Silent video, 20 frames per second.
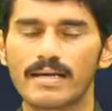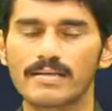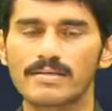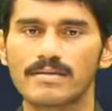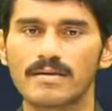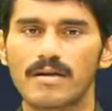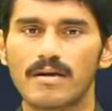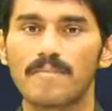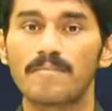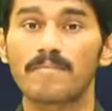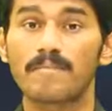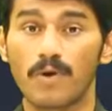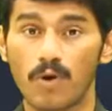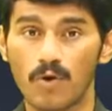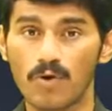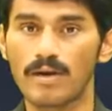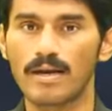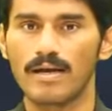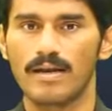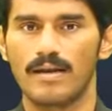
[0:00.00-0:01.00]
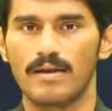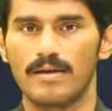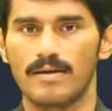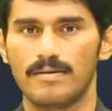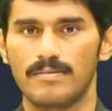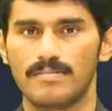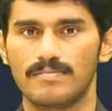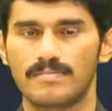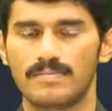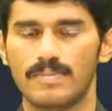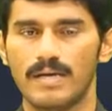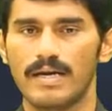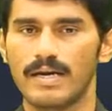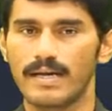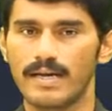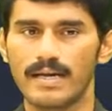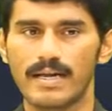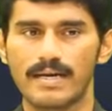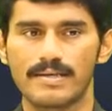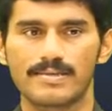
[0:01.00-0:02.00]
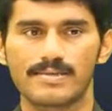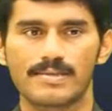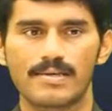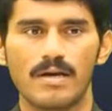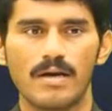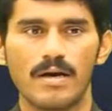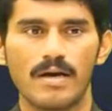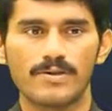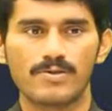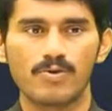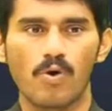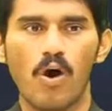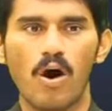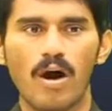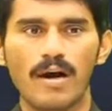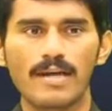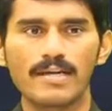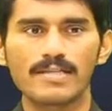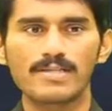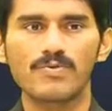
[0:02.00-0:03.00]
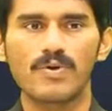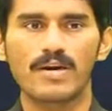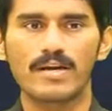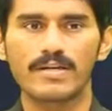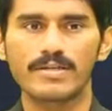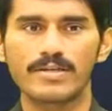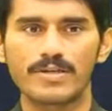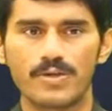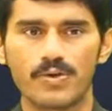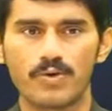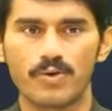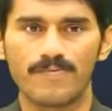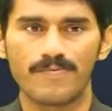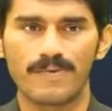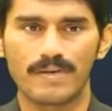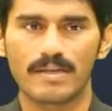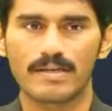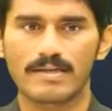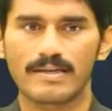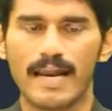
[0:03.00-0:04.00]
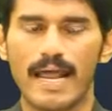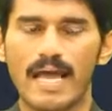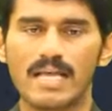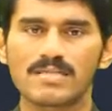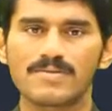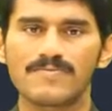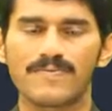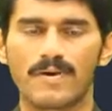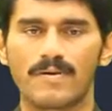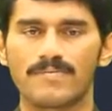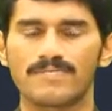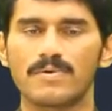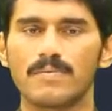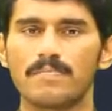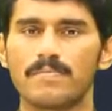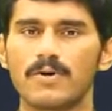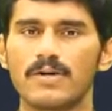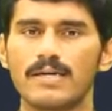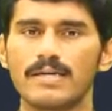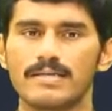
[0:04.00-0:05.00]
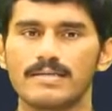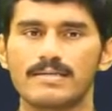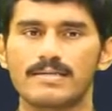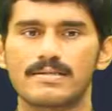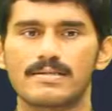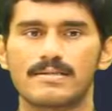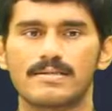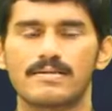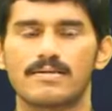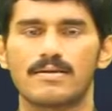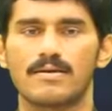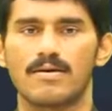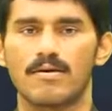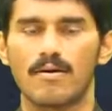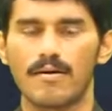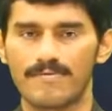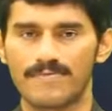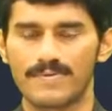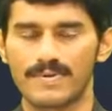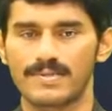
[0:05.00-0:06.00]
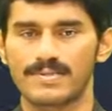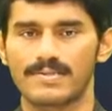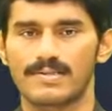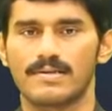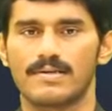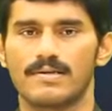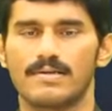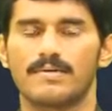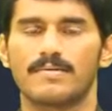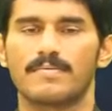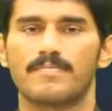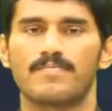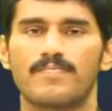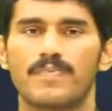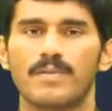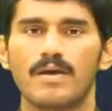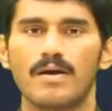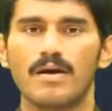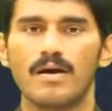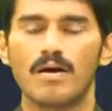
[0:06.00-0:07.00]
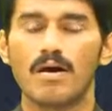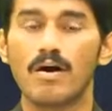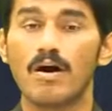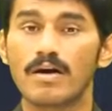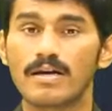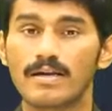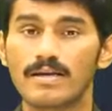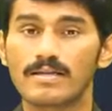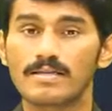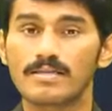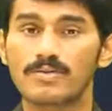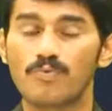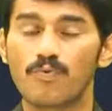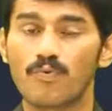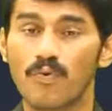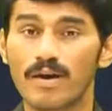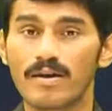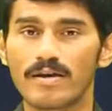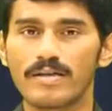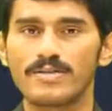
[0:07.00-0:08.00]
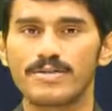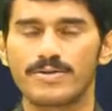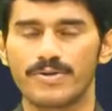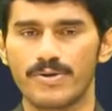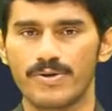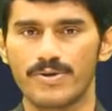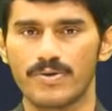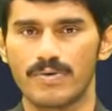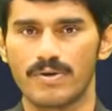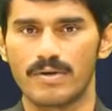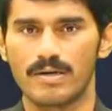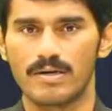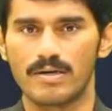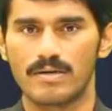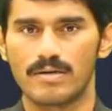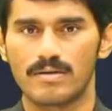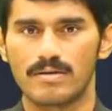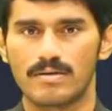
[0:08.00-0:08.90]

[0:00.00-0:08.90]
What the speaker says: as plural, ending in S. So orders were issued for the transfer of the police officer. Orders were issued.